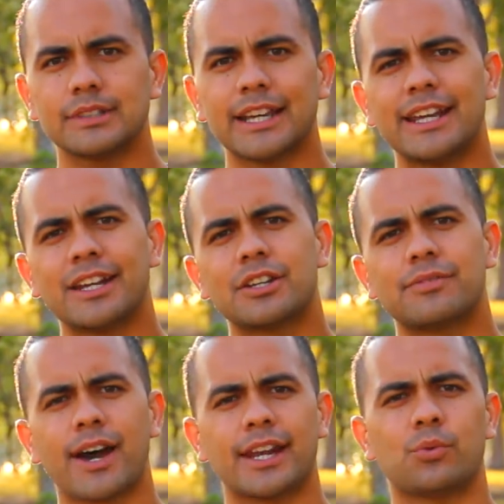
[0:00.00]
in a
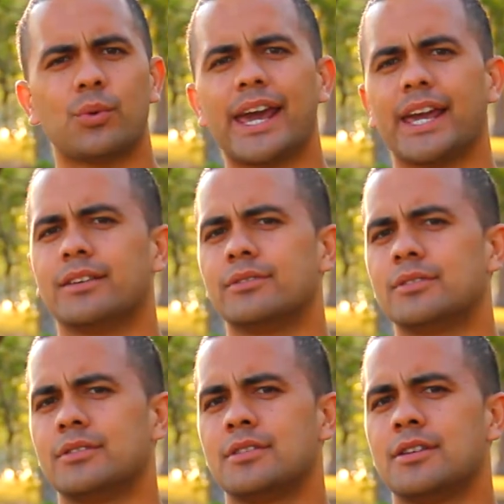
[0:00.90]
divided way.
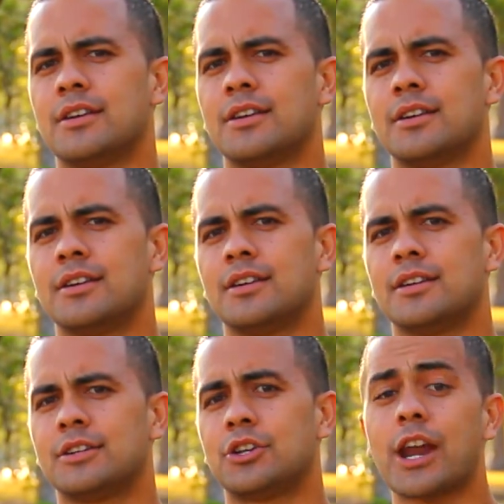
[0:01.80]

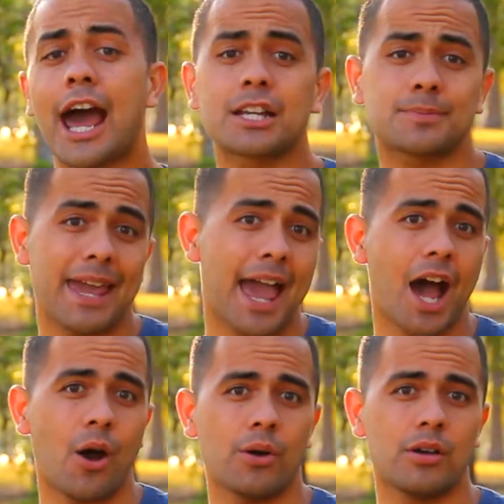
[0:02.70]
Don't ask me
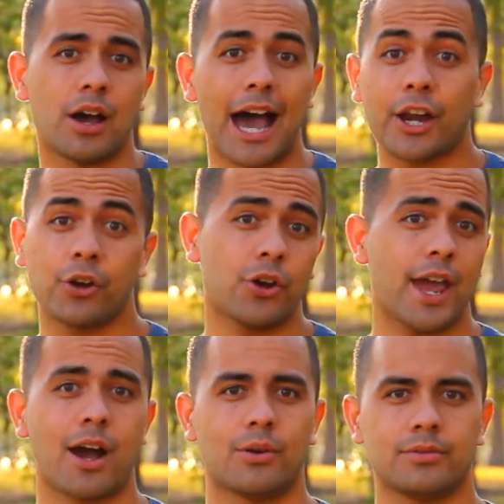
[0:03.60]
how, I don't know
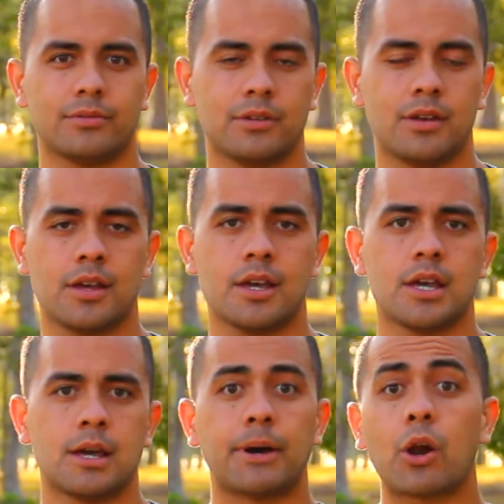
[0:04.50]
how.
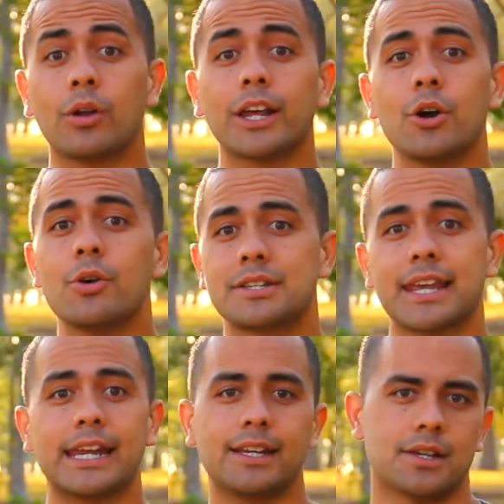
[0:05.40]
But all I know is
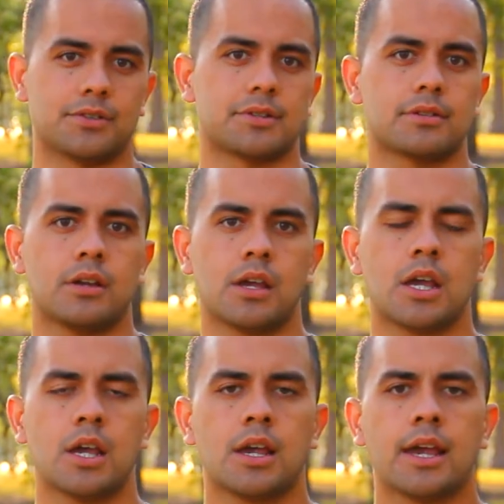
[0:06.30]
that he does.
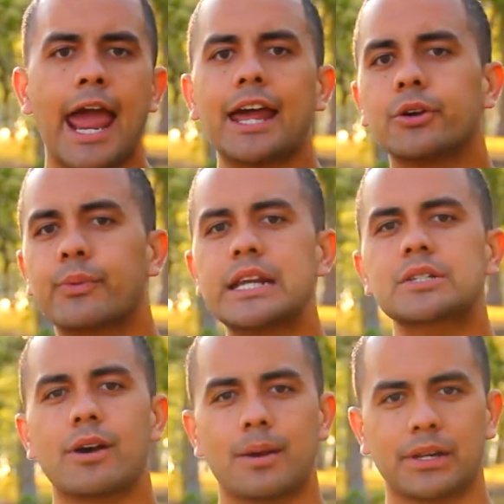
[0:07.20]
And the
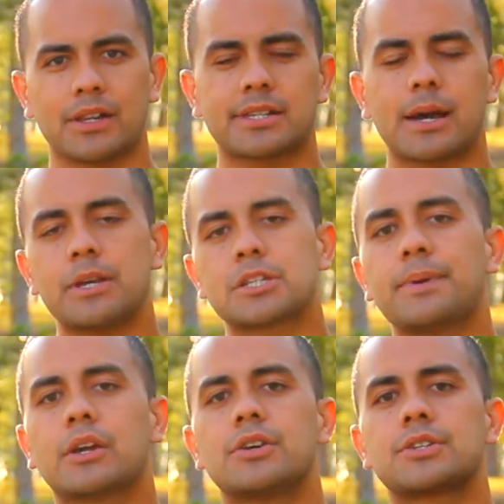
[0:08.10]
reason why I bring this up is
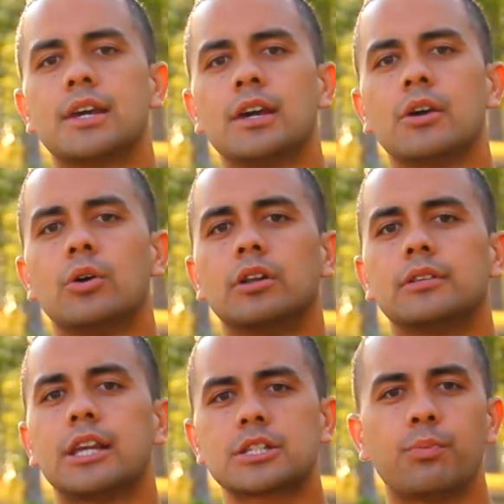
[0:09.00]
because
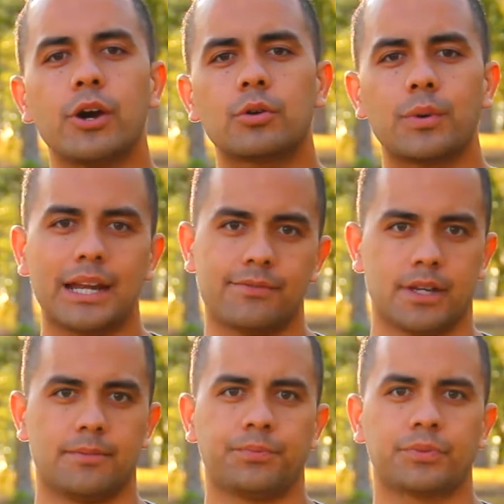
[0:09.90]
this world we live in,
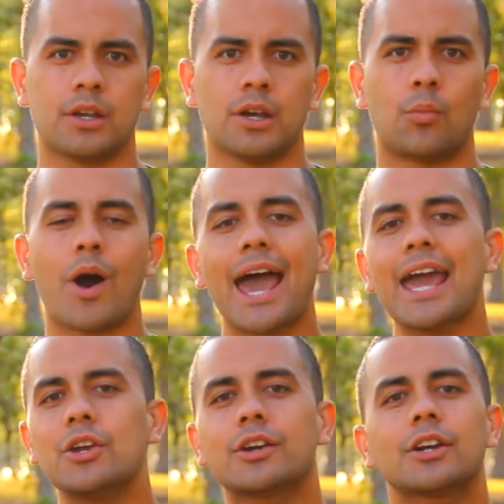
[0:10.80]
why
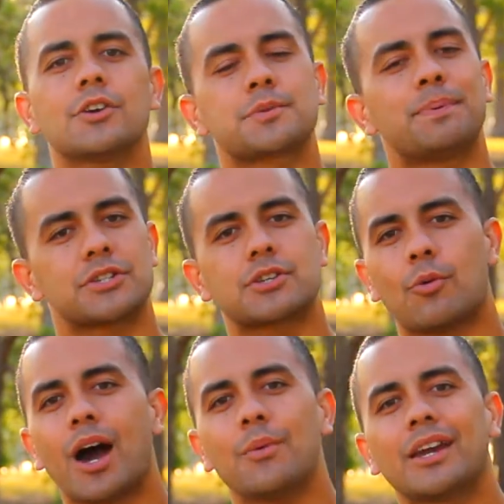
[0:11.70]
are we going to go spend
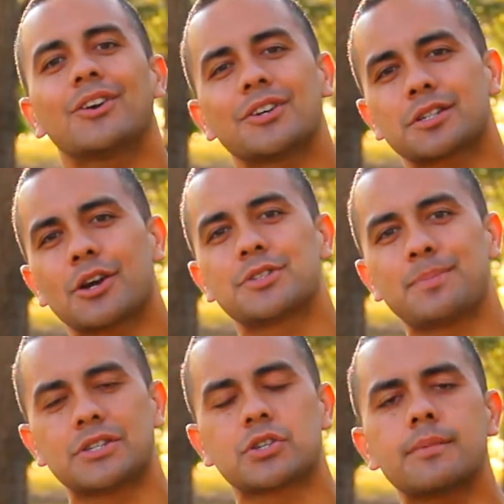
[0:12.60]

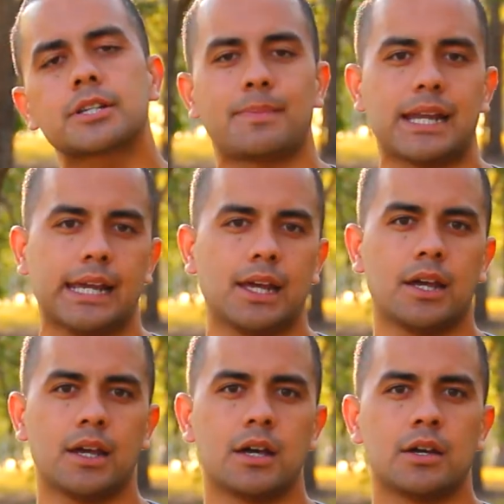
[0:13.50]
so much money
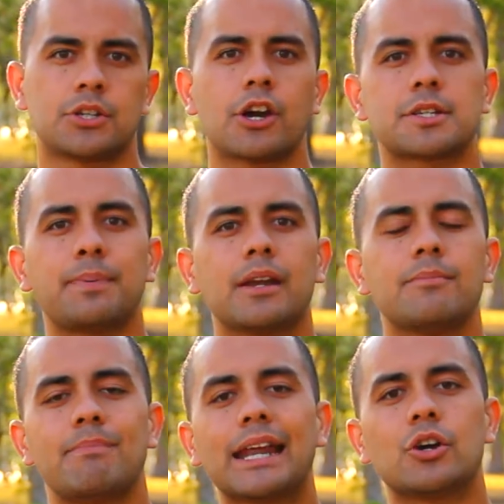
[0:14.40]
to go spend
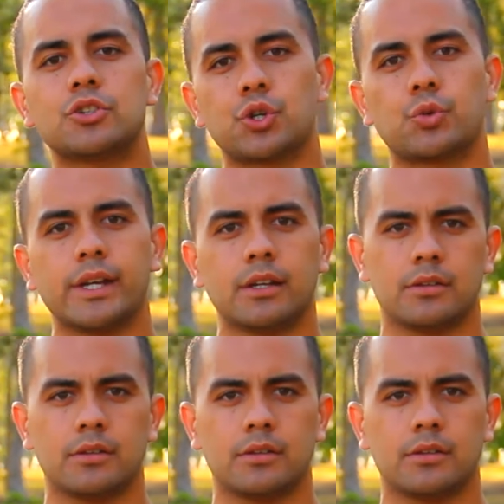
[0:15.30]
money on jewelry,